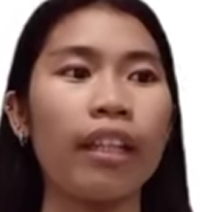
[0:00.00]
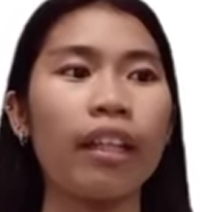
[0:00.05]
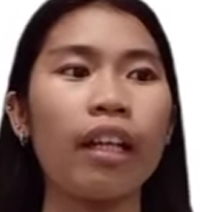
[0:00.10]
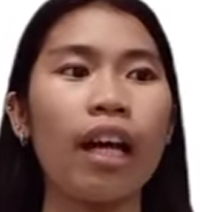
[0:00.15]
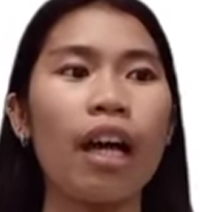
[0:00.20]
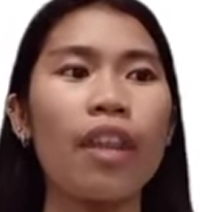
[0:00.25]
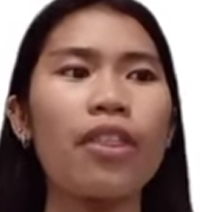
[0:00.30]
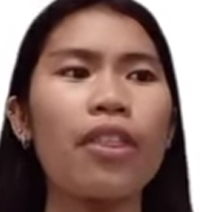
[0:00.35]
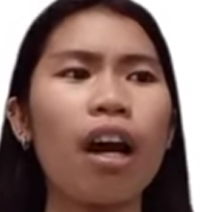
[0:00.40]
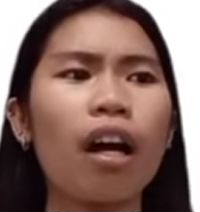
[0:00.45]

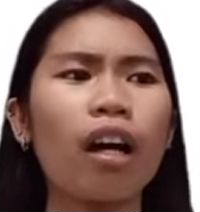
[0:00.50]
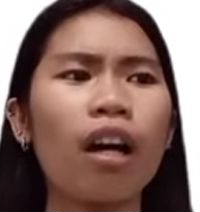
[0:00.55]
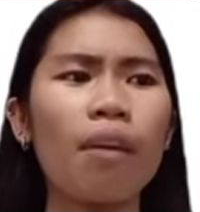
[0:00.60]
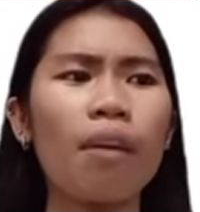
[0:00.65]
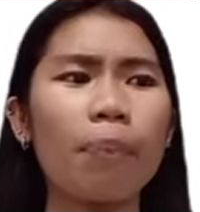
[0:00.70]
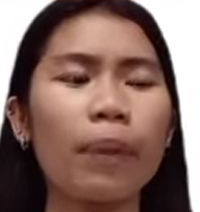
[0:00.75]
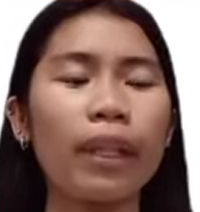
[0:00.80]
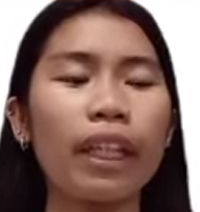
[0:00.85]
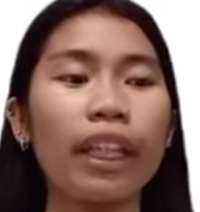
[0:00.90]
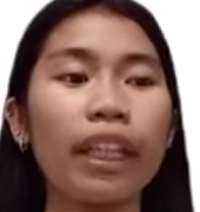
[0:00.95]
and the
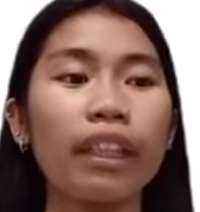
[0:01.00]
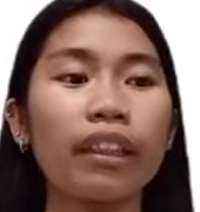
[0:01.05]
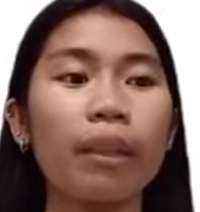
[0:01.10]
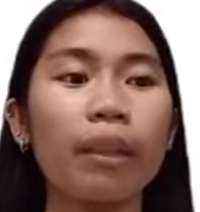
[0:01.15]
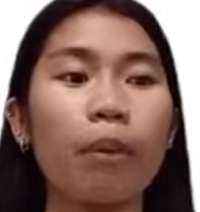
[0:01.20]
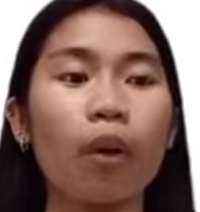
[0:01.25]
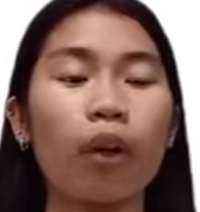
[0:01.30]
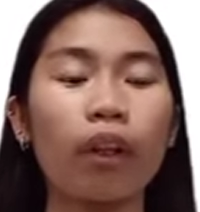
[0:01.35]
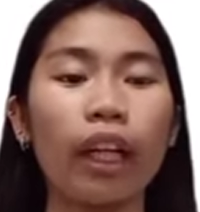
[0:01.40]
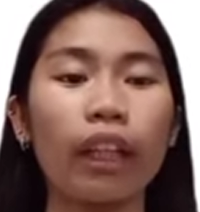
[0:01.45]
accompanying
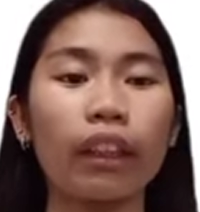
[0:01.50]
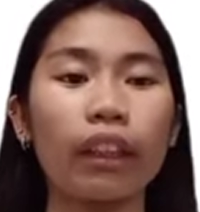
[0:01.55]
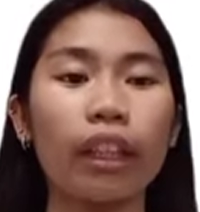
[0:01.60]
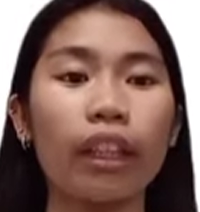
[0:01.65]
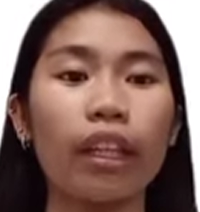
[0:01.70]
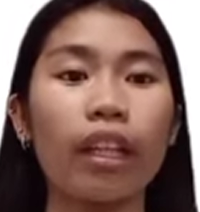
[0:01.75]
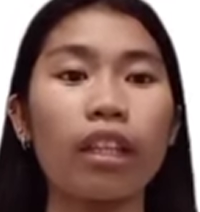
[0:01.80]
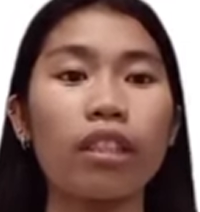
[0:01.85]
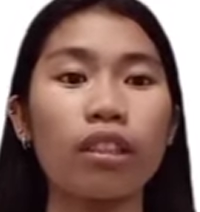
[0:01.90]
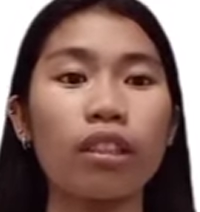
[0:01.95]

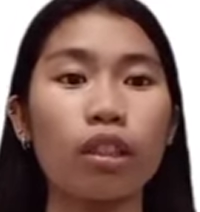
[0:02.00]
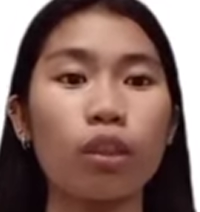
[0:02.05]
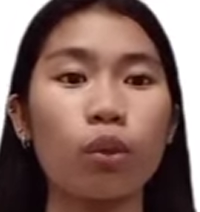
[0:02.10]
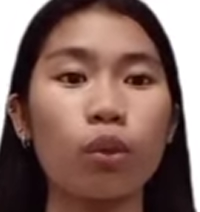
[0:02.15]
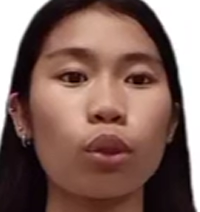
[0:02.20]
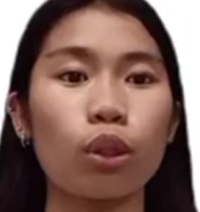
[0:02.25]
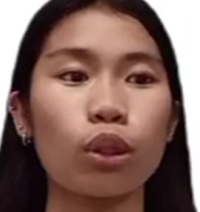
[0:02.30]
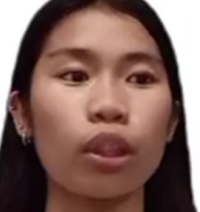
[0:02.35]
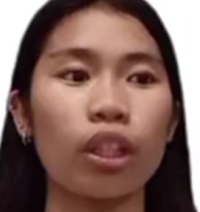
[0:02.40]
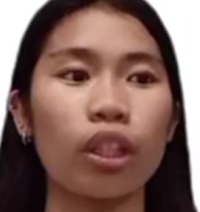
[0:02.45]
democratic
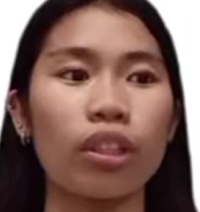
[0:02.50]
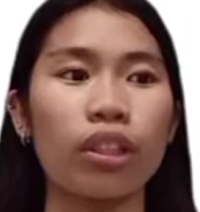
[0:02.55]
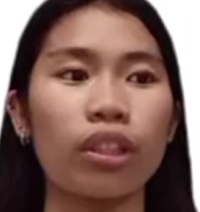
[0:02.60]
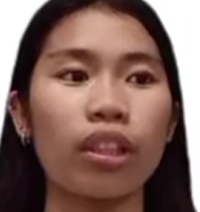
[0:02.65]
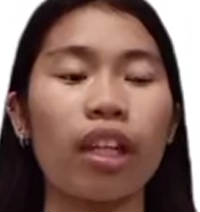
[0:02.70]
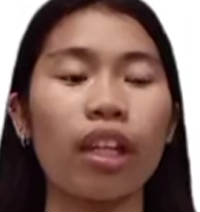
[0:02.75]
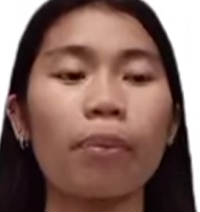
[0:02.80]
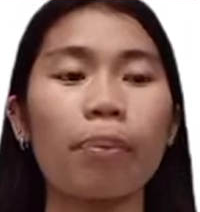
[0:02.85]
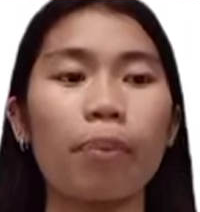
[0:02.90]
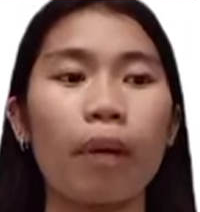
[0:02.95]
institutions
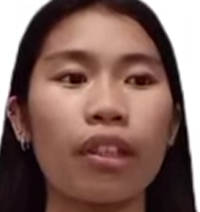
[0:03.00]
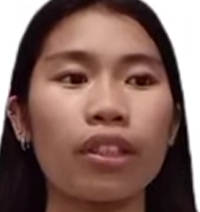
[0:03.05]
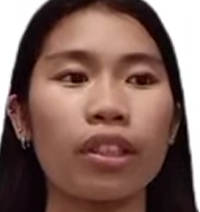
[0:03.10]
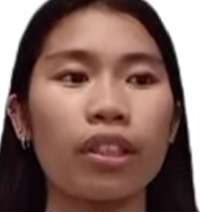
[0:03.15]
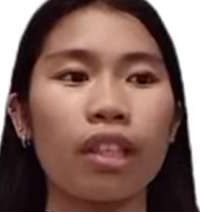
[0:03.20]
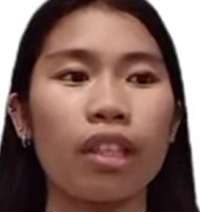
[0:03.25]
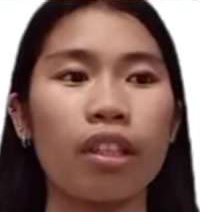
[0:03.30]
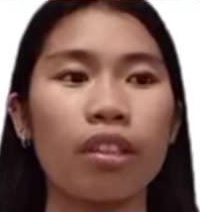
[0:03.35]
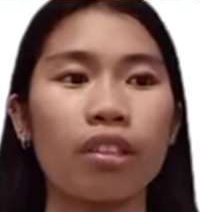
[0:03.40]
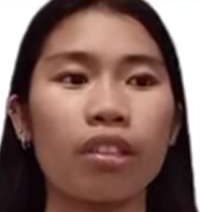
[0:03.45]
and
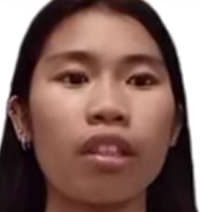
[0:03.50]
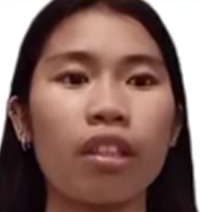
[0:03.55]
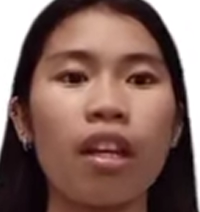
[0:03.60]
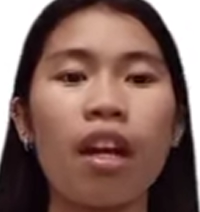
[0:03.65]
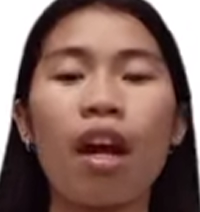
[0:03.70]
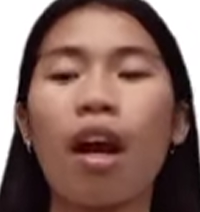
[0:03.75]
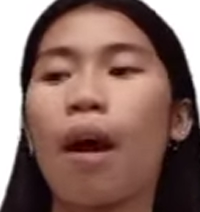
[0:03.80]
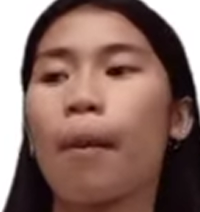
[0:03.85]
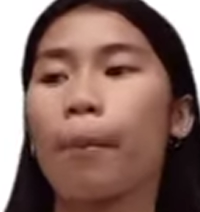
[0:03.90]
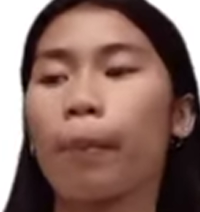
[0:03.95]
processes.
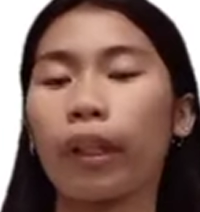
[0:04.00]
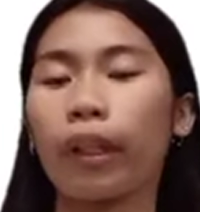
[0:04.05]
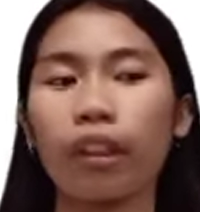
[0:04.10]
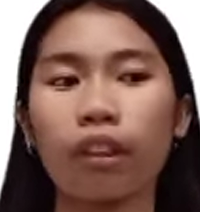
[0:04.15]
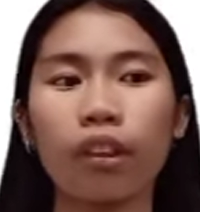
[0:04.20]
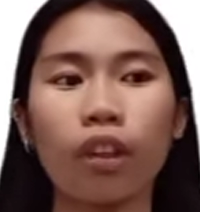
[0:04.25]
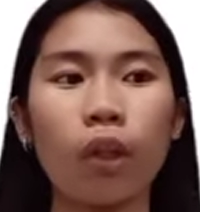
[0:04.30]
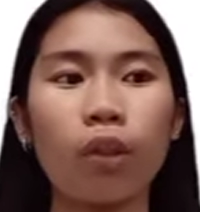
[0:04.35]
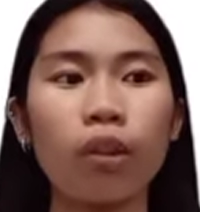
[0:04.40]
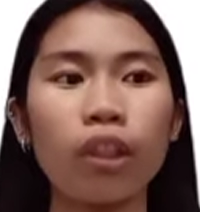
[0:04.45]

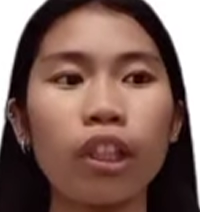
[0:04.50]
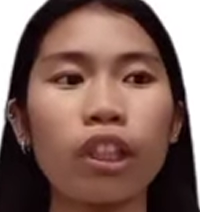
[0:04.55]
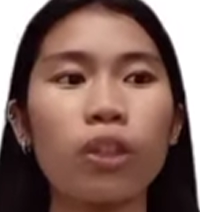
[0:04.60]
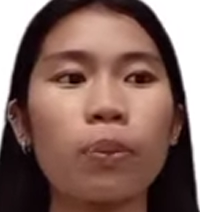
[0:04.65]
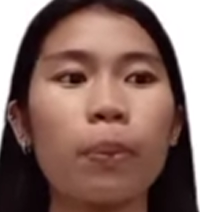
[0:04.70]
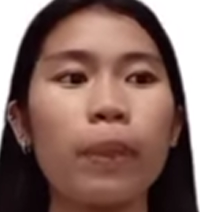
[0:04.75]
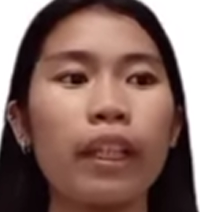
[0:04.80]
Patronage